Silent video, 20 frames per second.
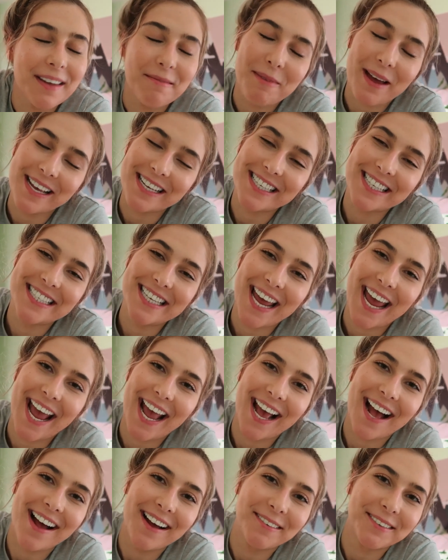the best
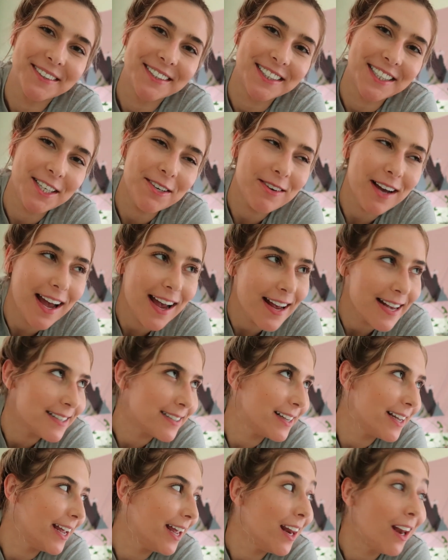day. I will see you
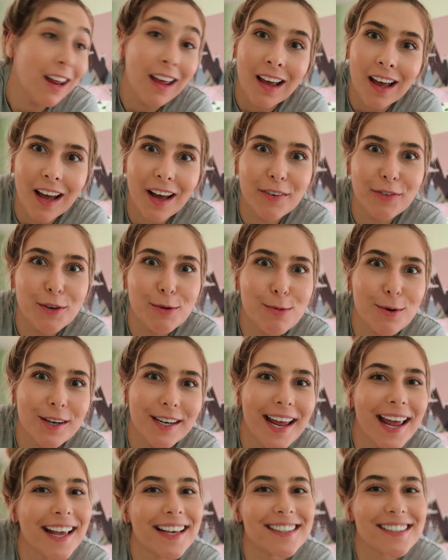guys in a few more
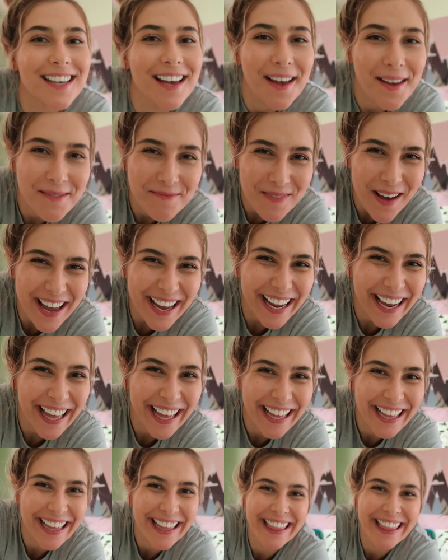days. Bye!